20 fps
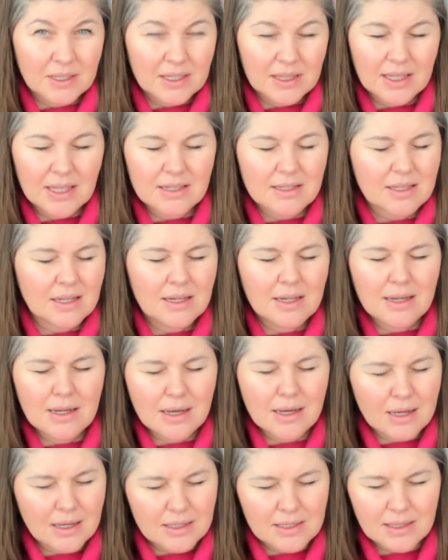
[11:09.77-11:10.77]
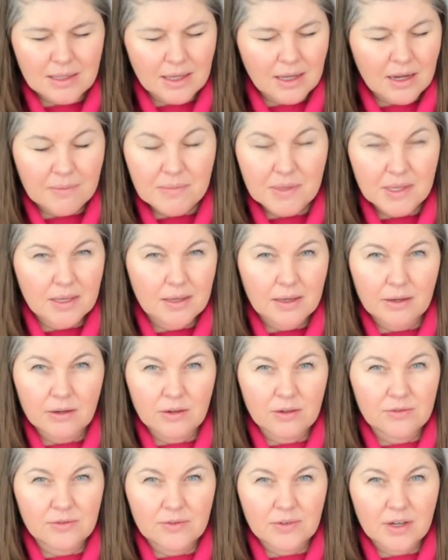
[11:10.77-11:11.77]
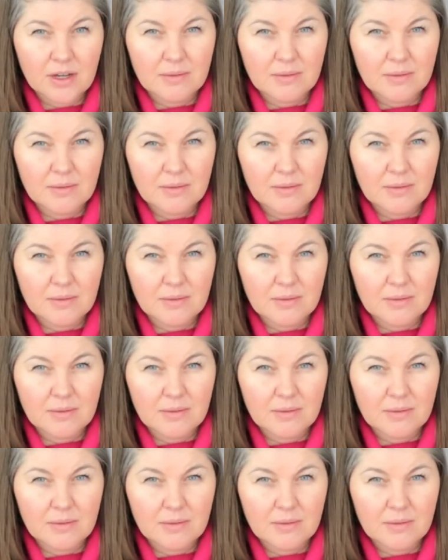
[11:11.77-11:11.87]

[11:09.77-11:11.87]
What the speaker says: That's the last thing I'm thinking of.